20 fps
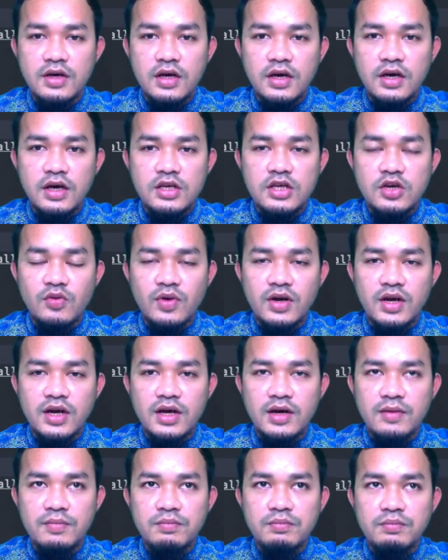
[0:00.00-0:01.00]
if you
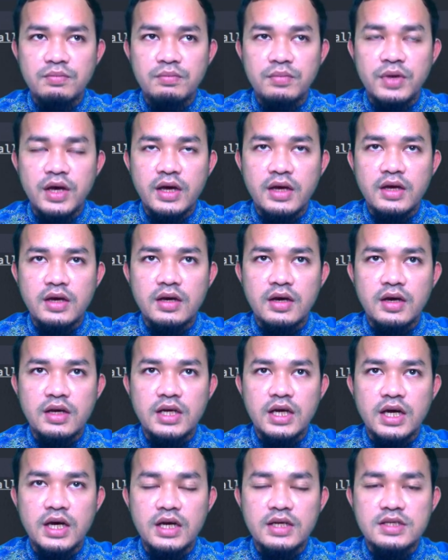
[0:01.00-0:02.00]
wanna make
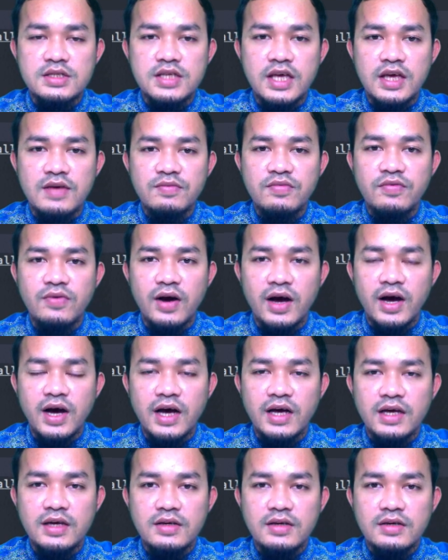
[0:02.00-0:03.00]
the same
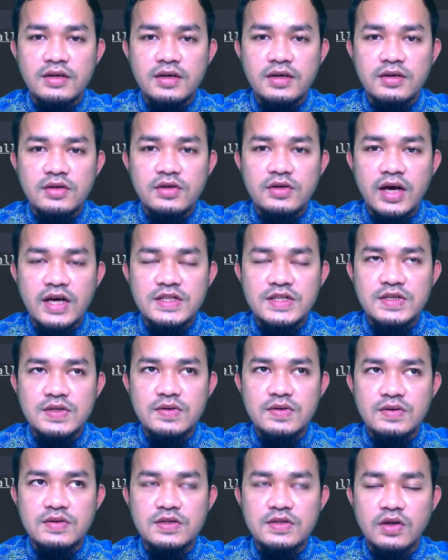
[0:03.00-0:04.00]
file, you have
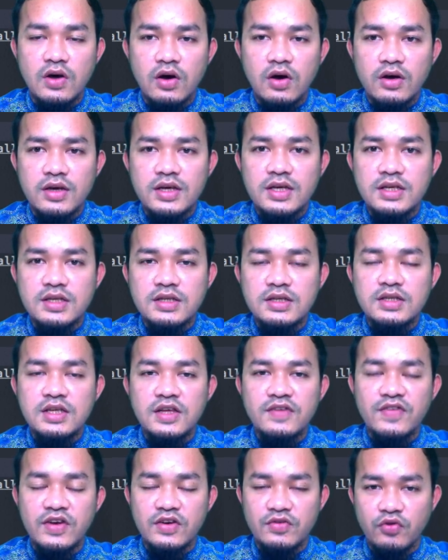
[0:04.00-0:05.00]
to store in
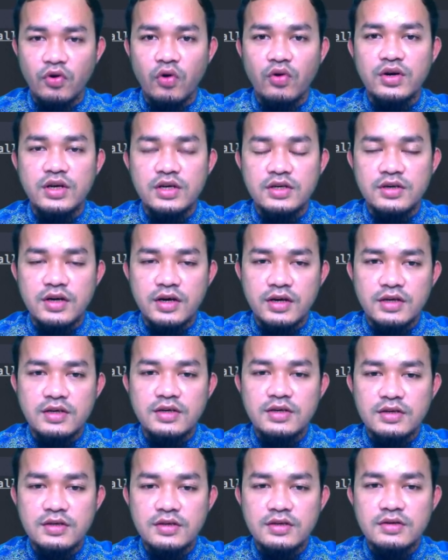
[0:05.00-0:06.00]
different folder, right?
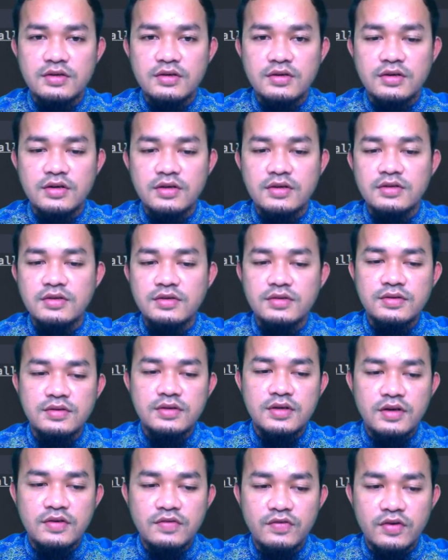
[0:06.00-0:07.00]

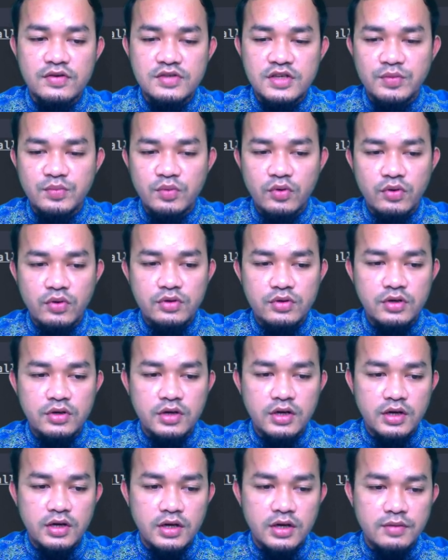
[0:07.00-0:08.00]
For example,
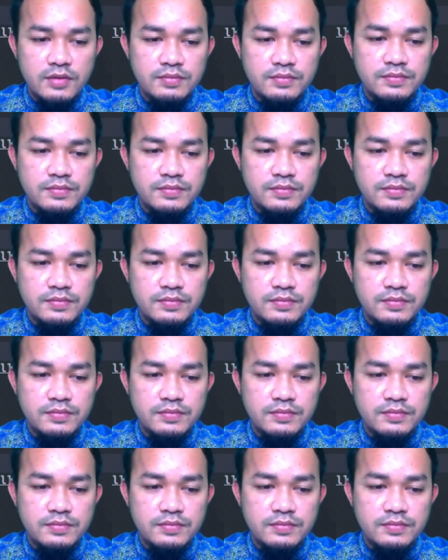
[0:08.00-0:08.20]
here I